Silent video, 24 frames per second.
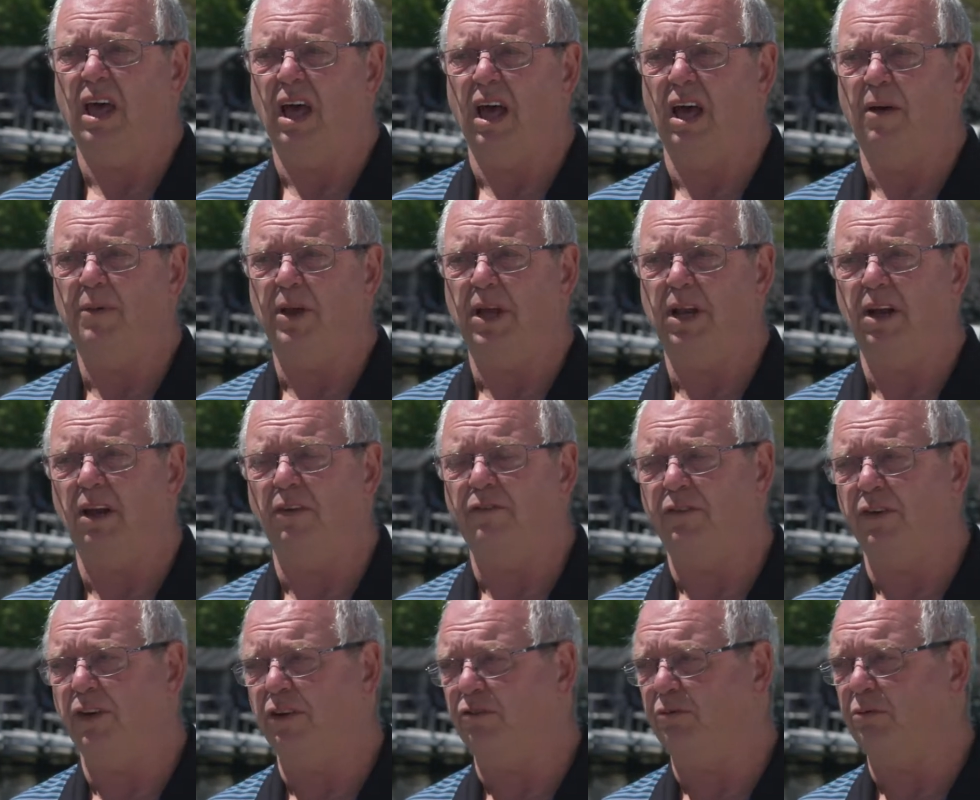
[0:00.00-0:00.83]
I mean, I
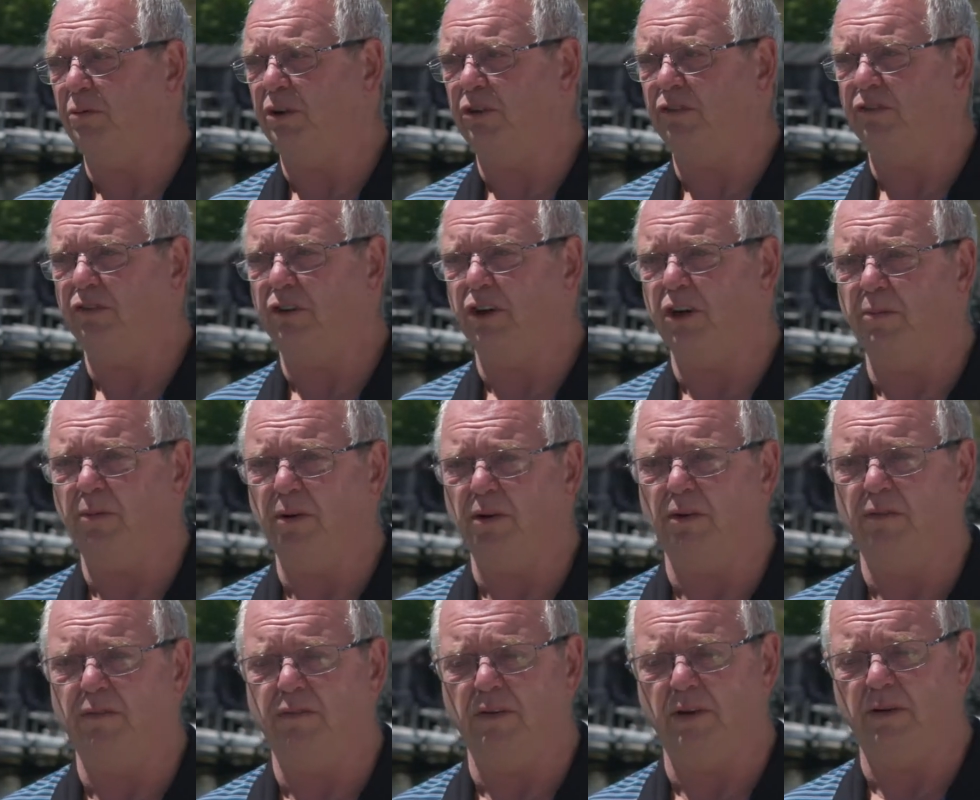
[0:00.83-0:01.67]
fished with a
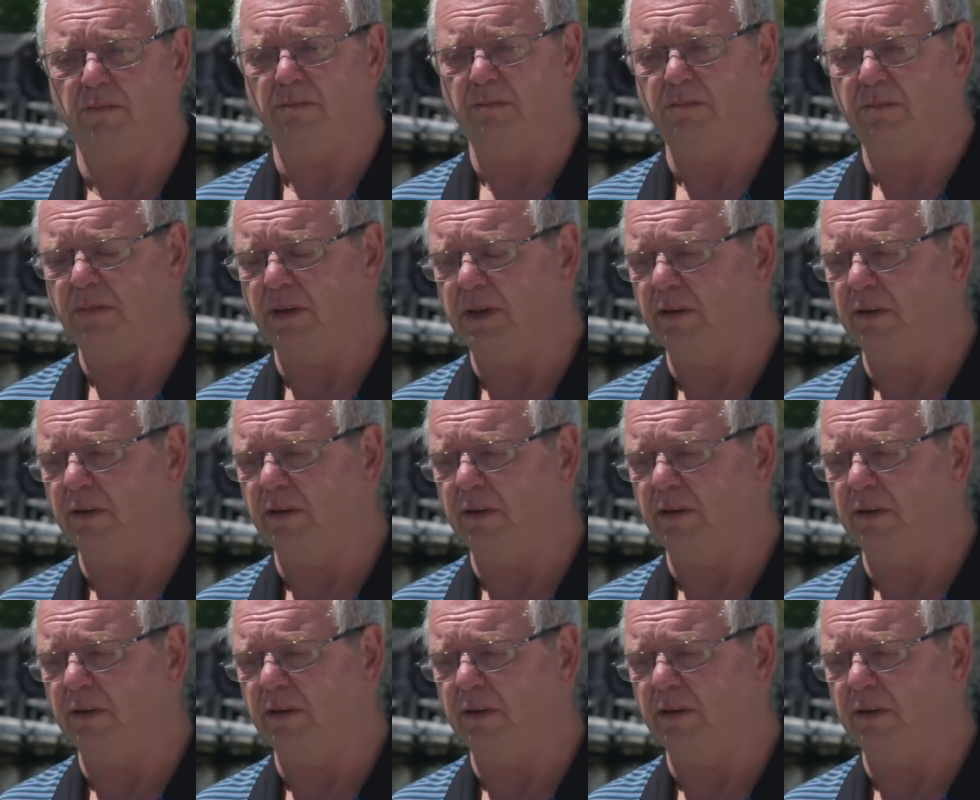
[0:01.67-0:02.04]
skipper from